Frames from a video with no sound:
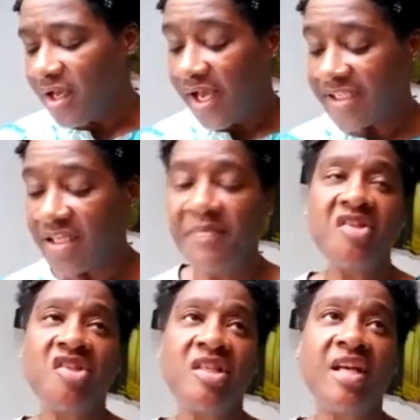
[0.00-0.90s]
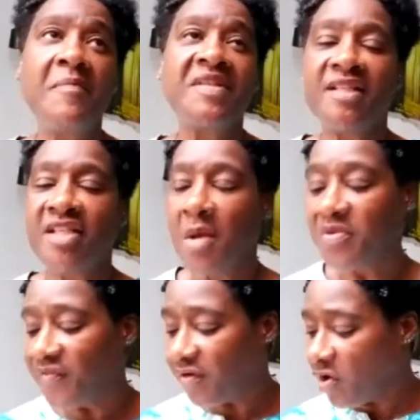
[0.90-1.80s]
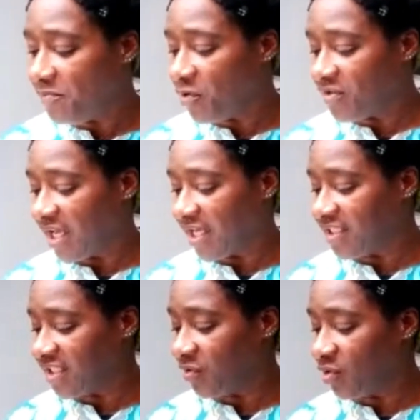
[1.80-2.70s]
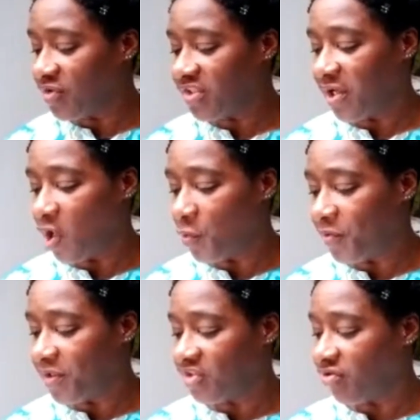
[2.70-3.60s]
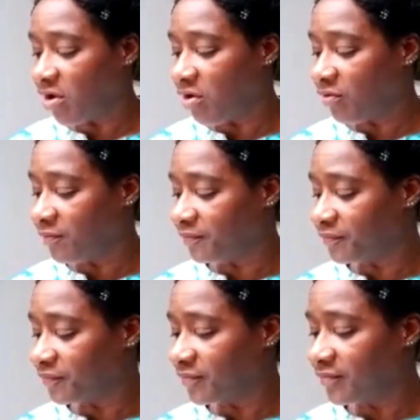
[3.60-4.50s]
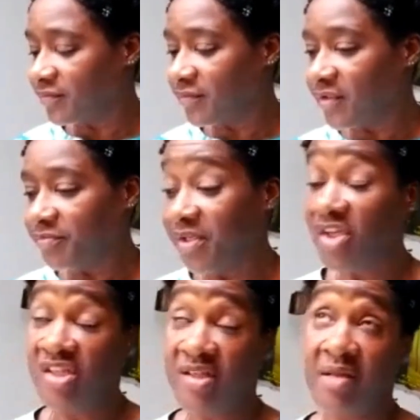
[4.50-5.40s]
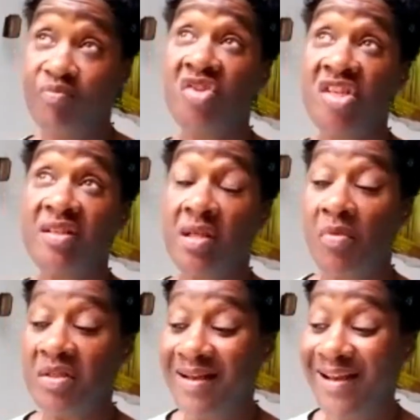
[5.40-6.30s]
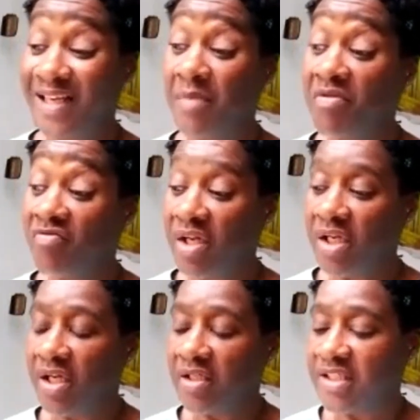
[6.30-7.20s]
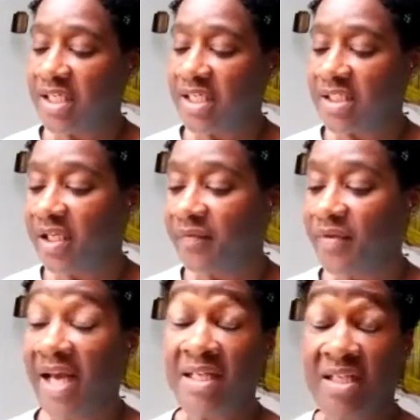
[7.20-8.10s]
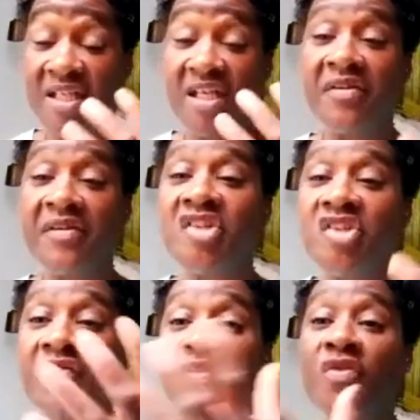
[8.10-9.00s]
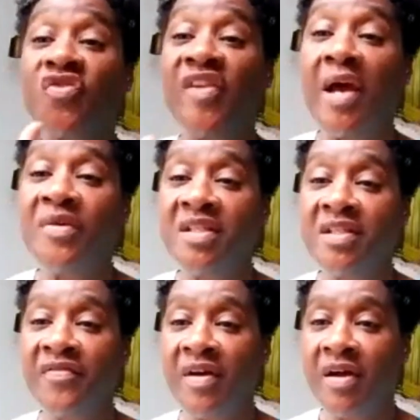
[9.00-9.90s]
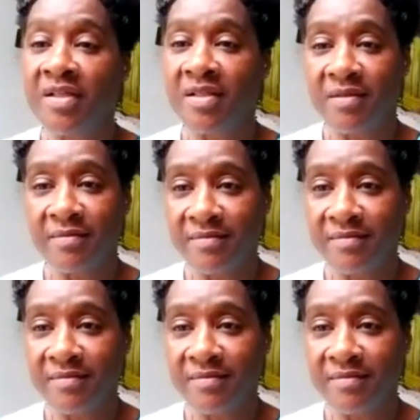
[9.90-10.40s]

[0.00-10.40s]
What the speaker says: As I mentioned, coming to terms with our own mortality will also help in this role, because watching someone die can be really unsettling, and the deterioration of those flowers in the vase.